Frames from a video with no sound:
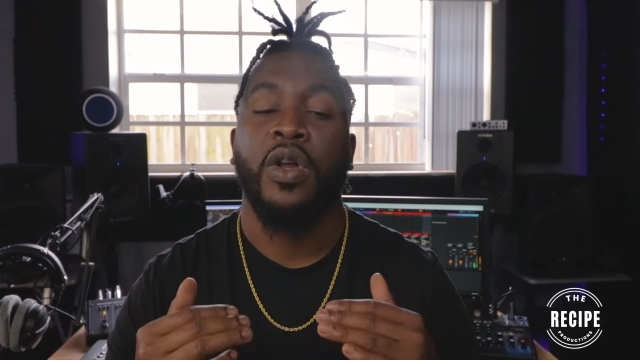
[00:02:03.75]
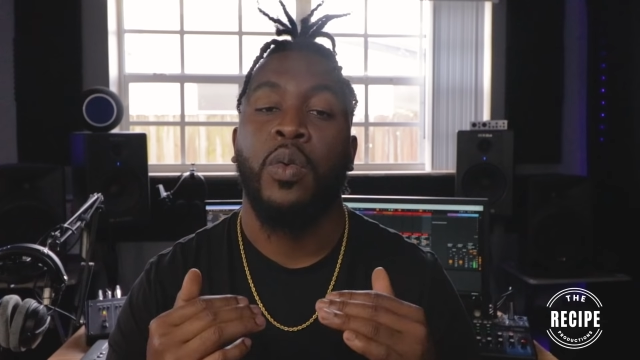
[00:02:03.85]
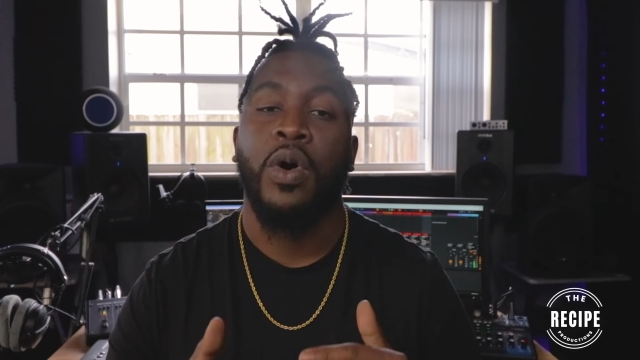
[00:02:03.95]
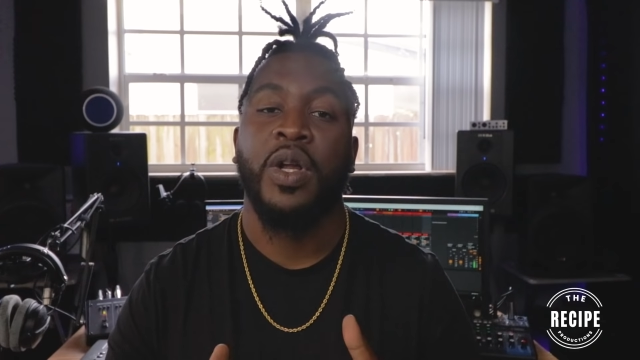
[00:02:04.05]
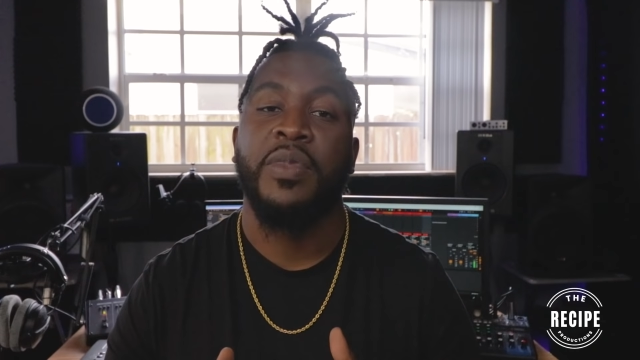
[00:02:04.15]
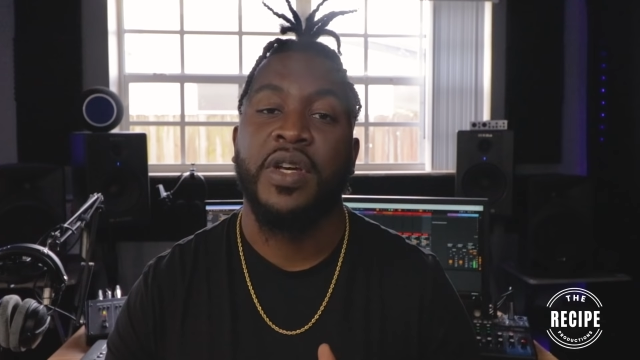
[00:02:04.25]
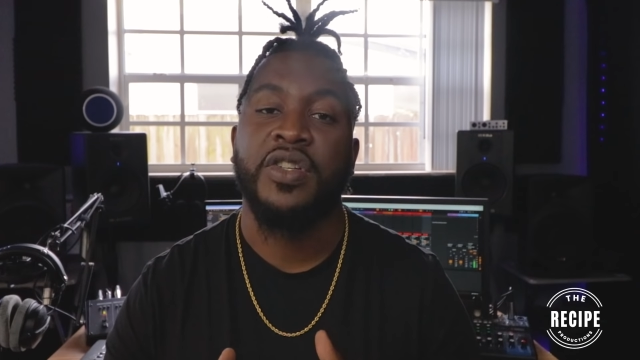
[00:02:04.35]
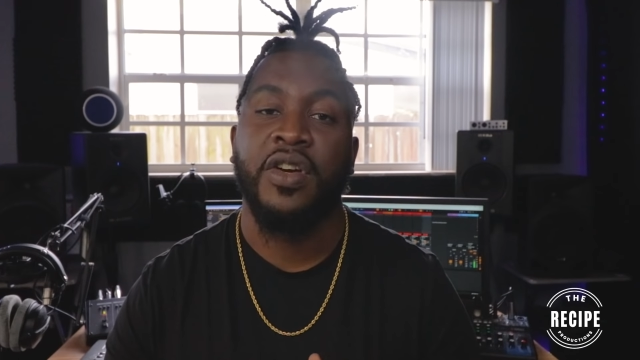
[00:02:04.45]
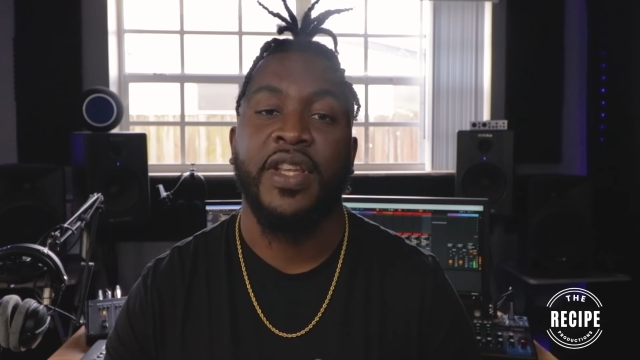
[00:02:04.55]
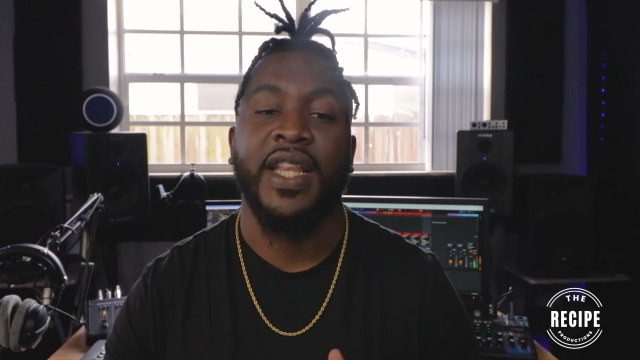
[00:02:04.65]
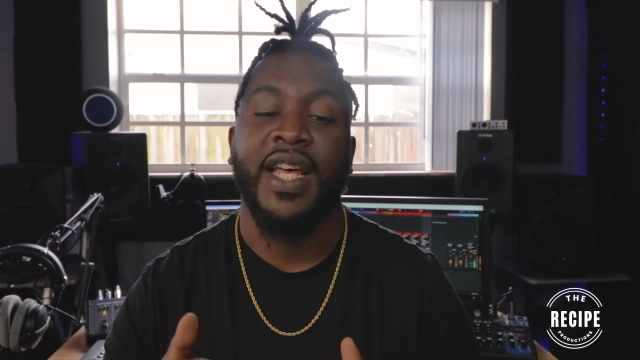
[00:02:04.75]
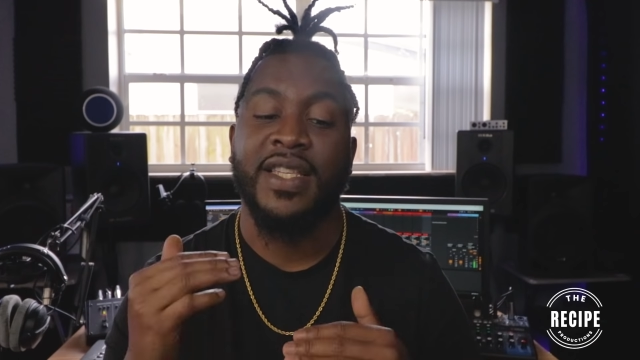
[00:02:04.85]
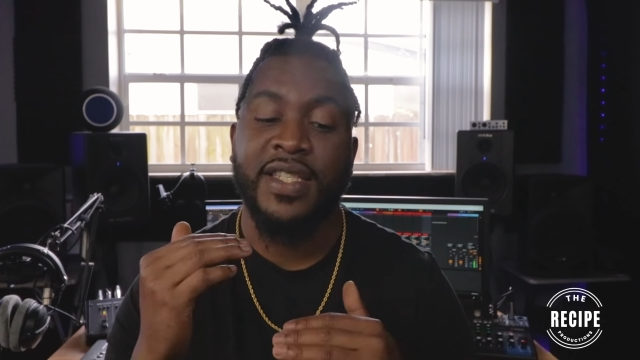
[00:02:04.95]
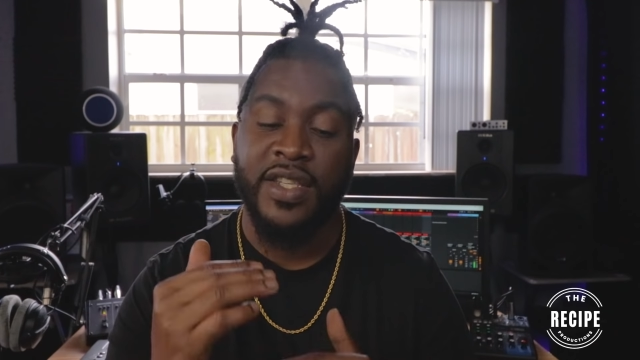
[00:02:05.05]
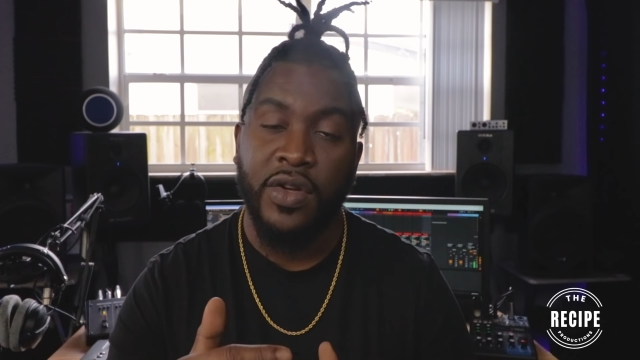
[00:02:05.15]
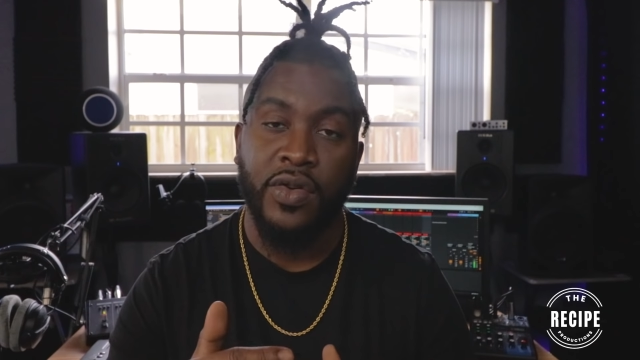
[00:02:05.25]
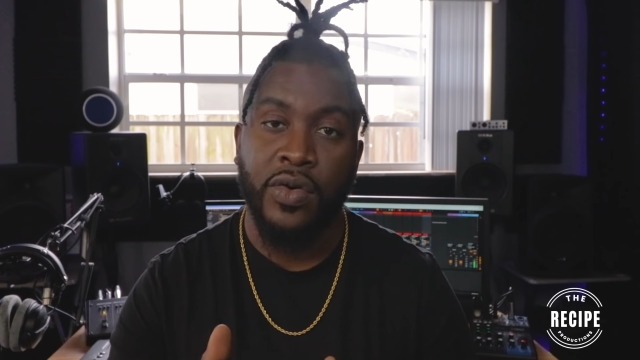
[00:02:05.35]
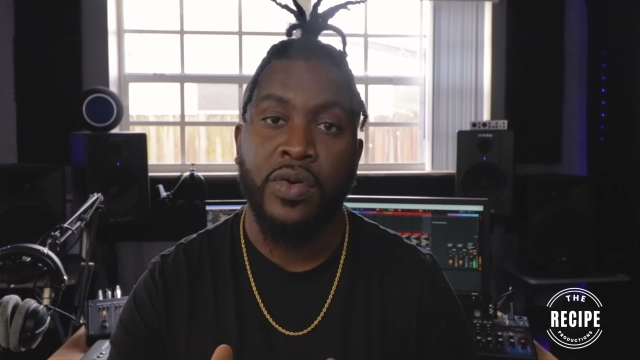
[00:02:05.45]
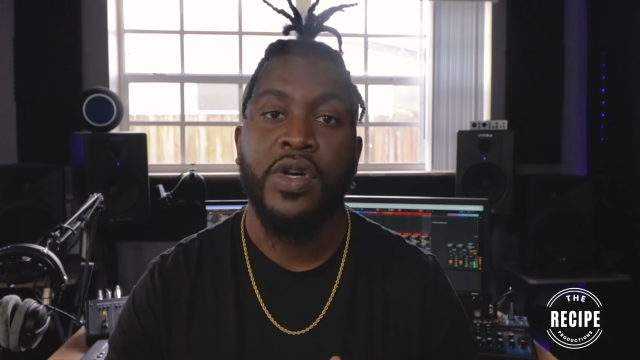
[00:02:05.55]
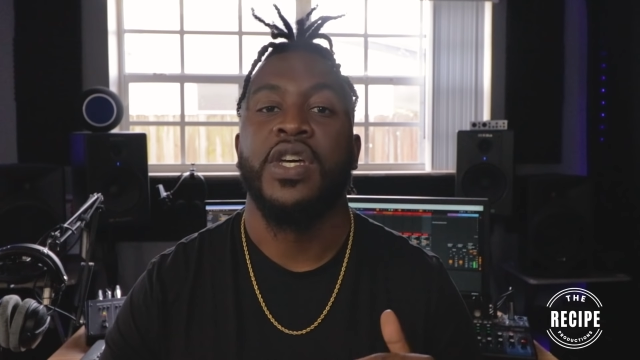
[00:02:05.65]
You're gonna wanna make sure that that
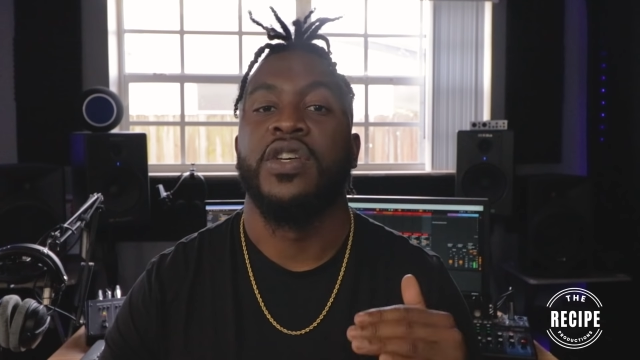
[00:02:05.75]
signal